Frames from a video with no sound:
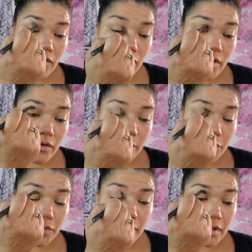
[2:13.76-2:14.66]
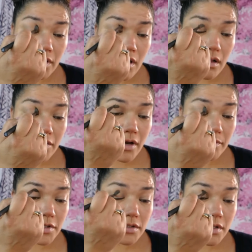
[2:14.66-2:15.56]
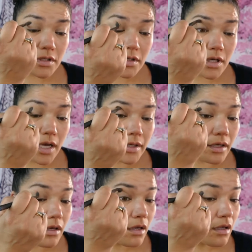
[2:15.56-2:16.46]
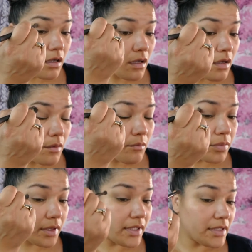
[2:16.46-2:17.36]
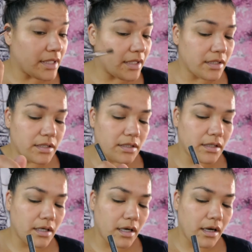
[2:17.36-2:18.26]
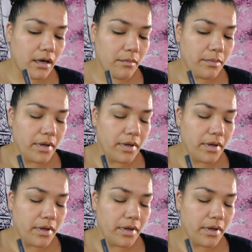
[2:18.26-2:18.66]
Very pretty color. I'm just going to kind of blend it up.